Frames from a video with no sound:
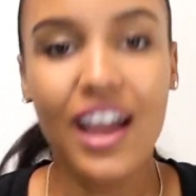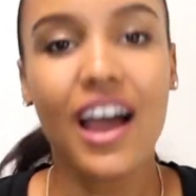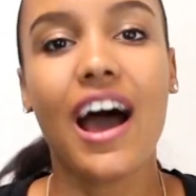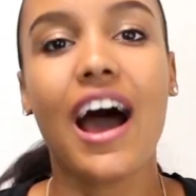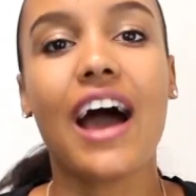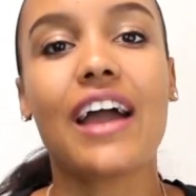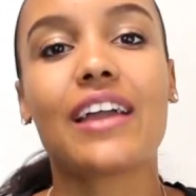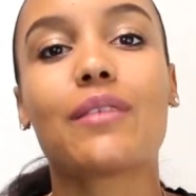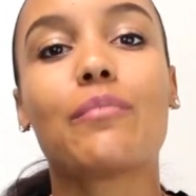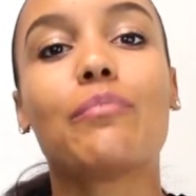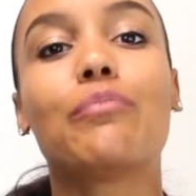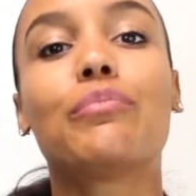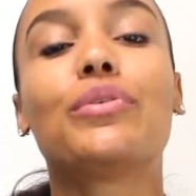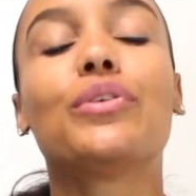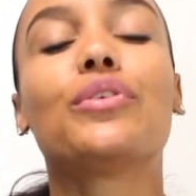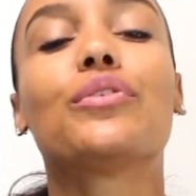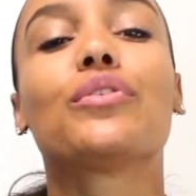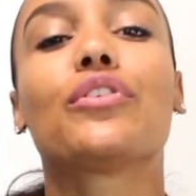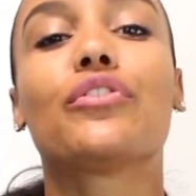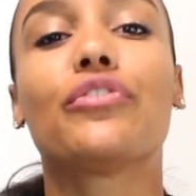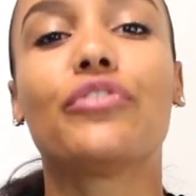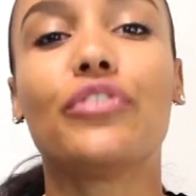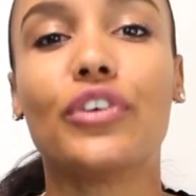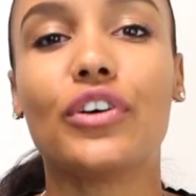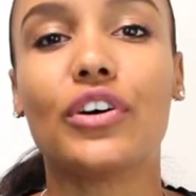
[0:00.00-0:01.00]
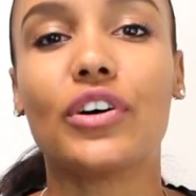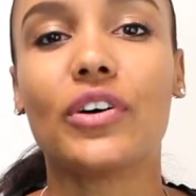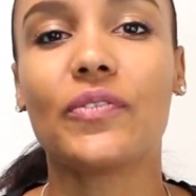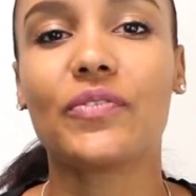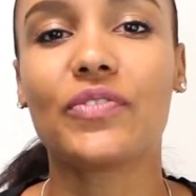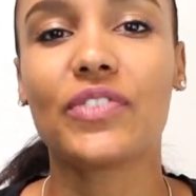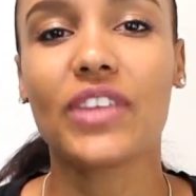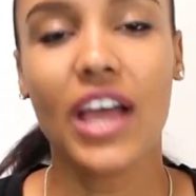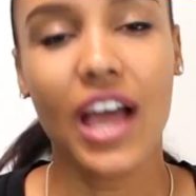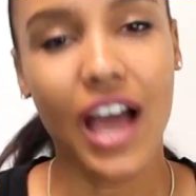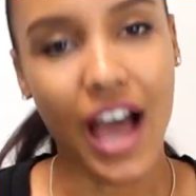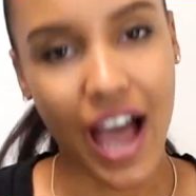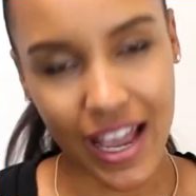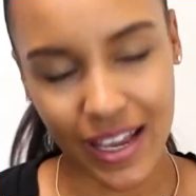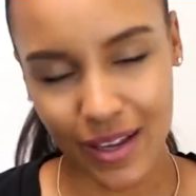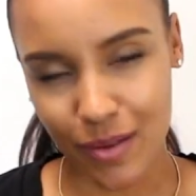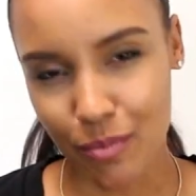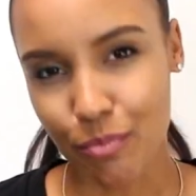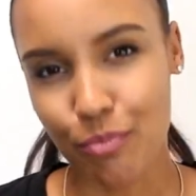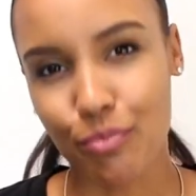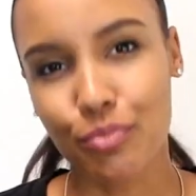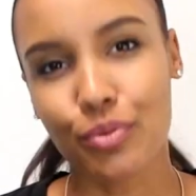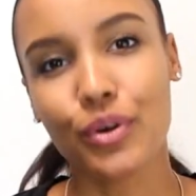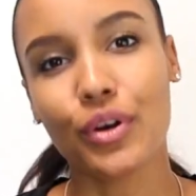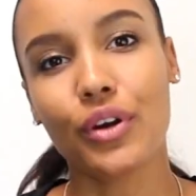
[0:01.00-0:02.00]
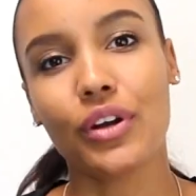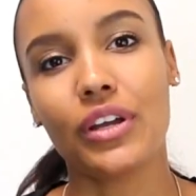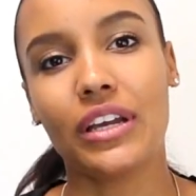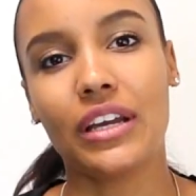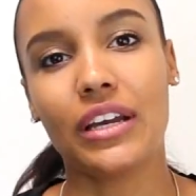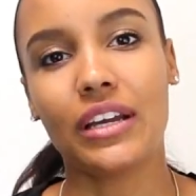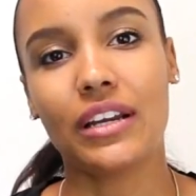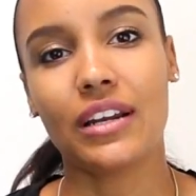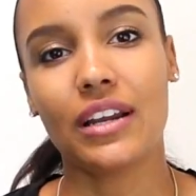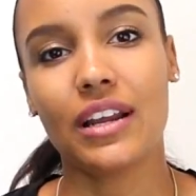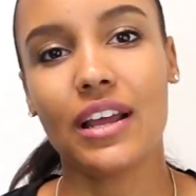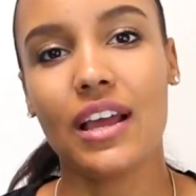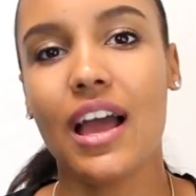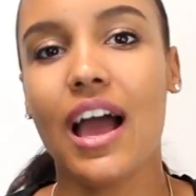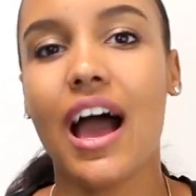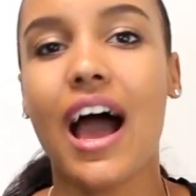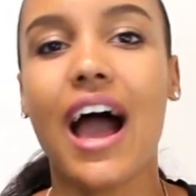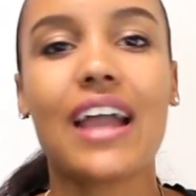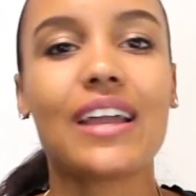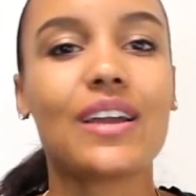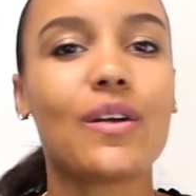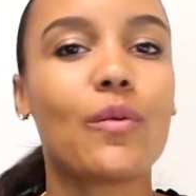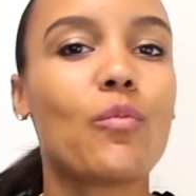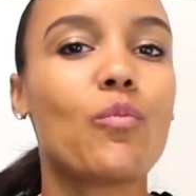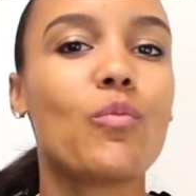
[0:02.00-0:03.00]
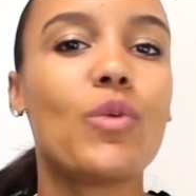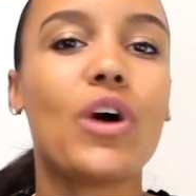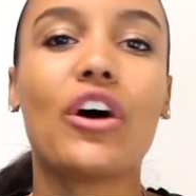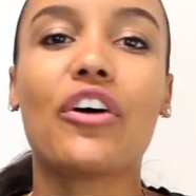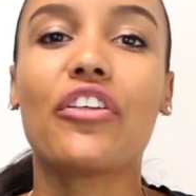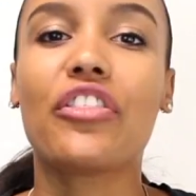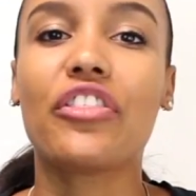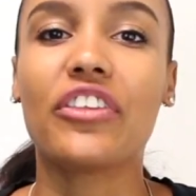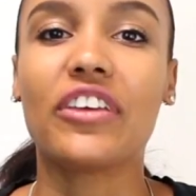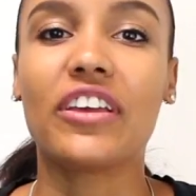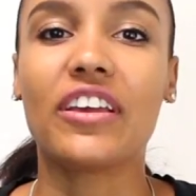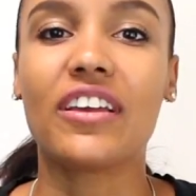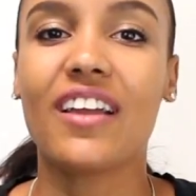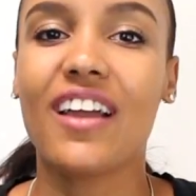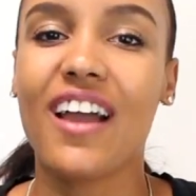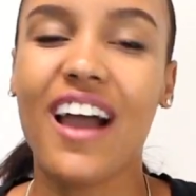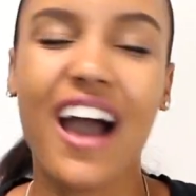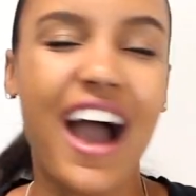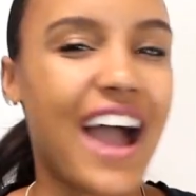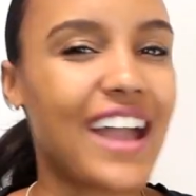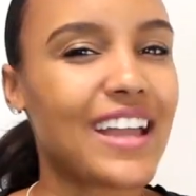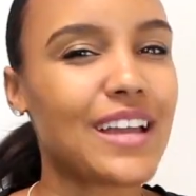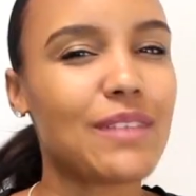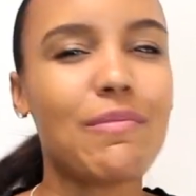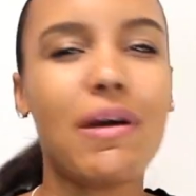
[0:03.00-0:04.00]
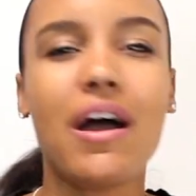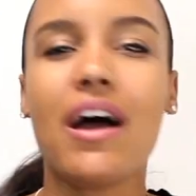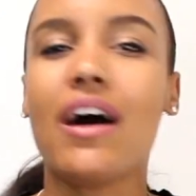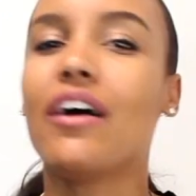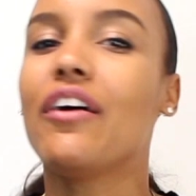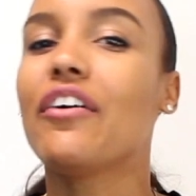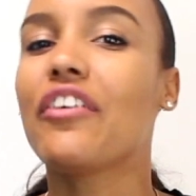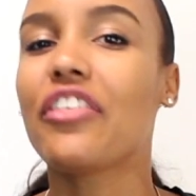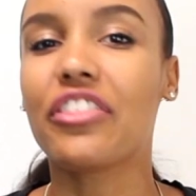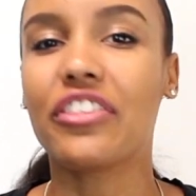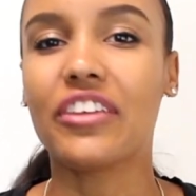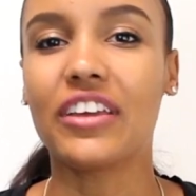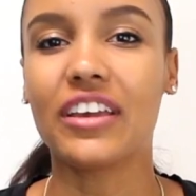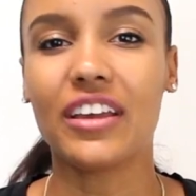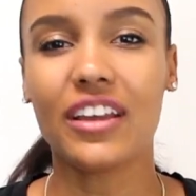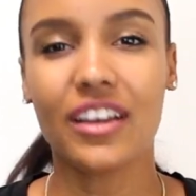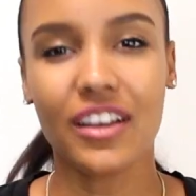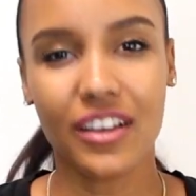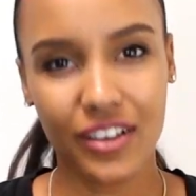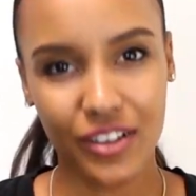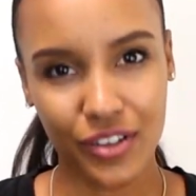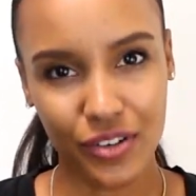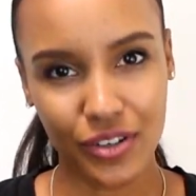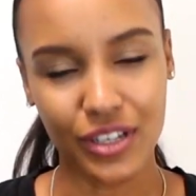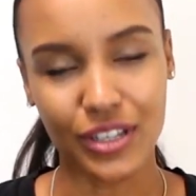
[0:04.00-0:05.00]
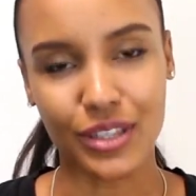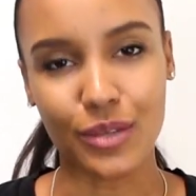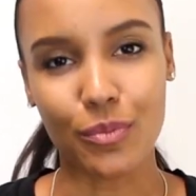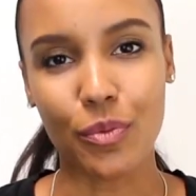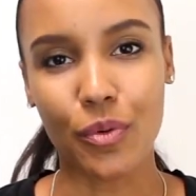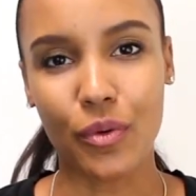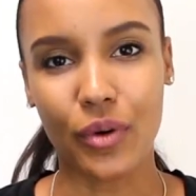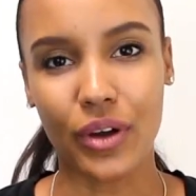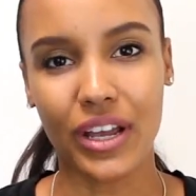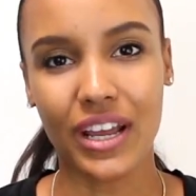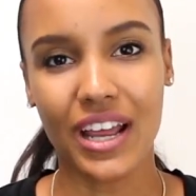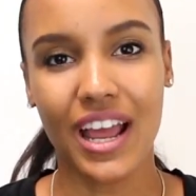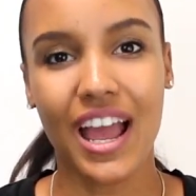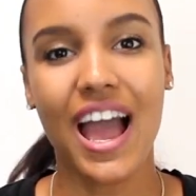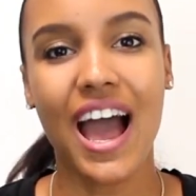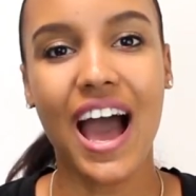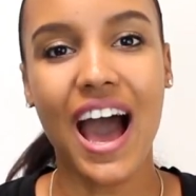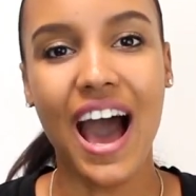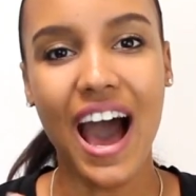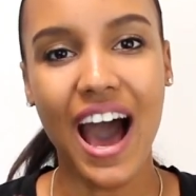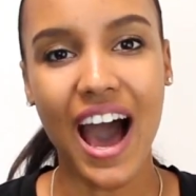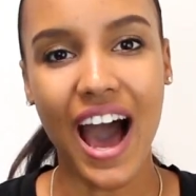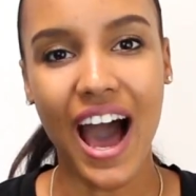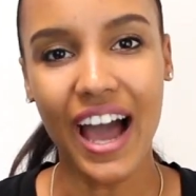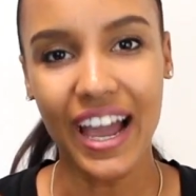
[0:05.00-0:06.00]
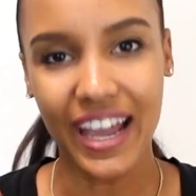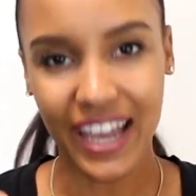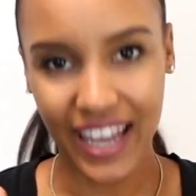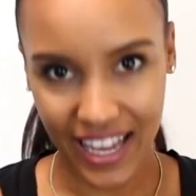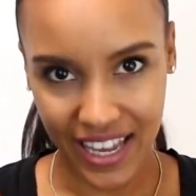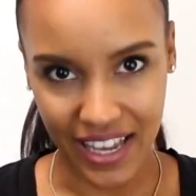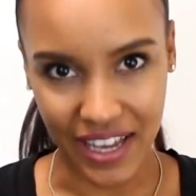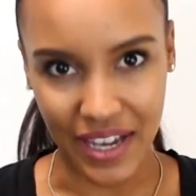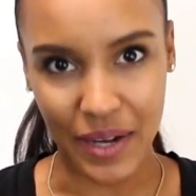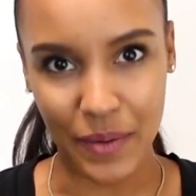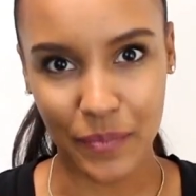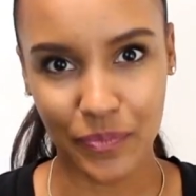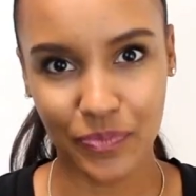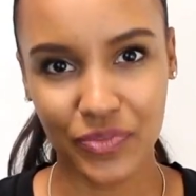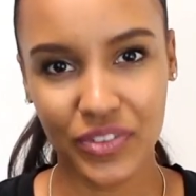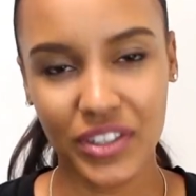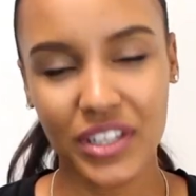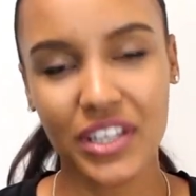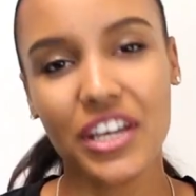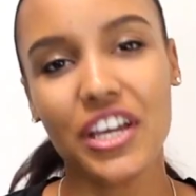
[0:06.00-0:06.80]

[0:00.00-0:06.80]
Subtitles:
I am beautiful. I am brilliant. I am wealthy. I am healthy. You get the point. I am.